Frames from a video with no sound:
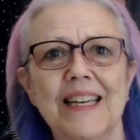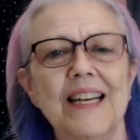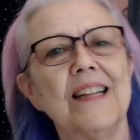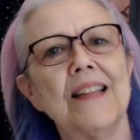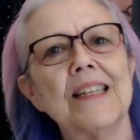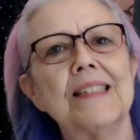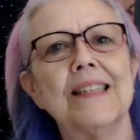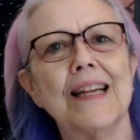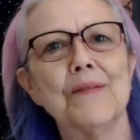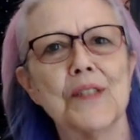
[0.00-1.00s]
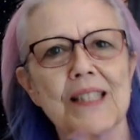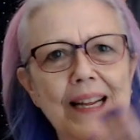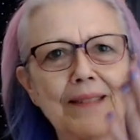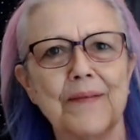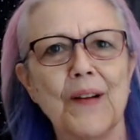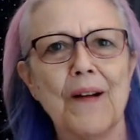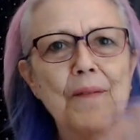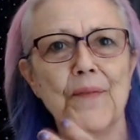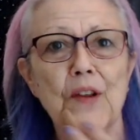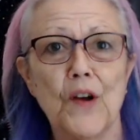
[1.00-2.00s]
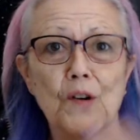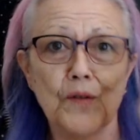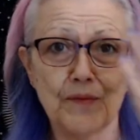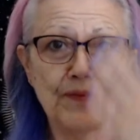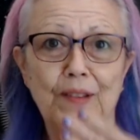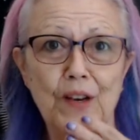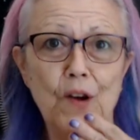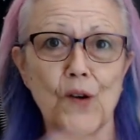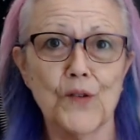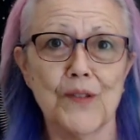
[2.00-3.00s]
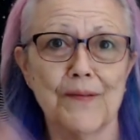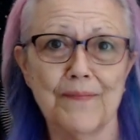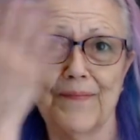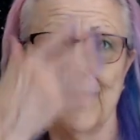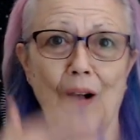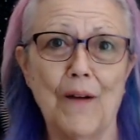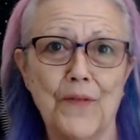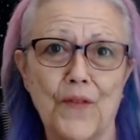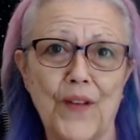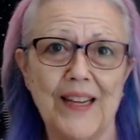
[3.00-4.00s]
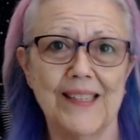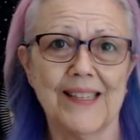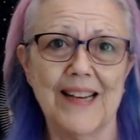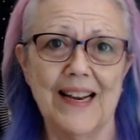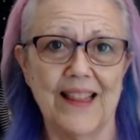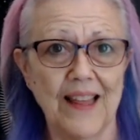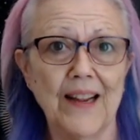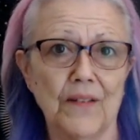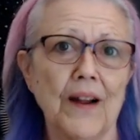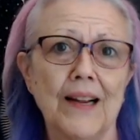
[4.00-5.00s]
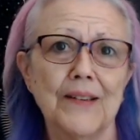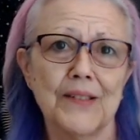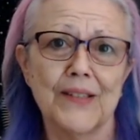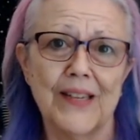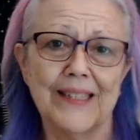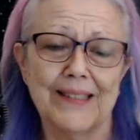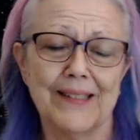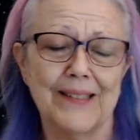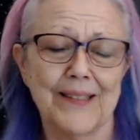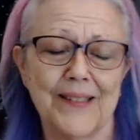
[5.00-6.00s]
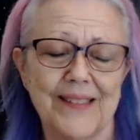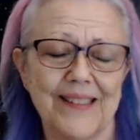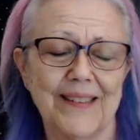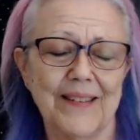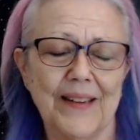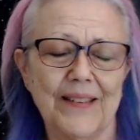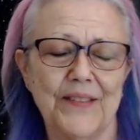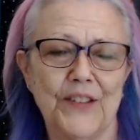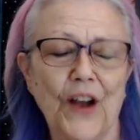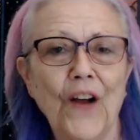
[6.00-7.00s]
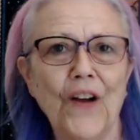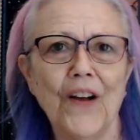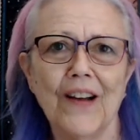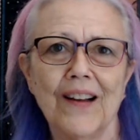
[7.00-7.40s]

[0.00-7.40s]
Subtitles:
that was like, the nose off the face kind of thing, right? It was like, duh.